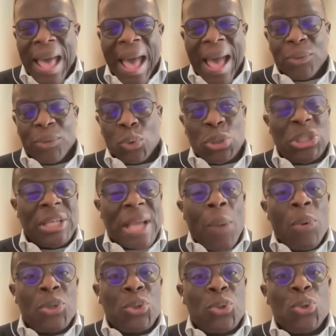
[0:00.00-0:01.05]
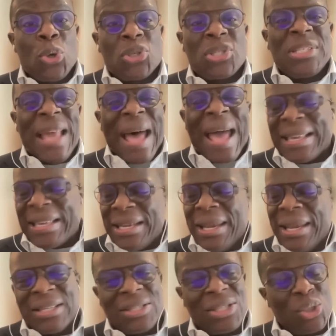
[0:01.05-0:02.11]
and to share with you those 9 key
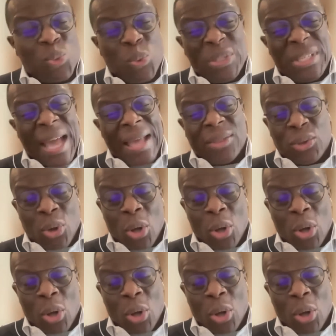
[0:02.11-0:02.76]
lessons which I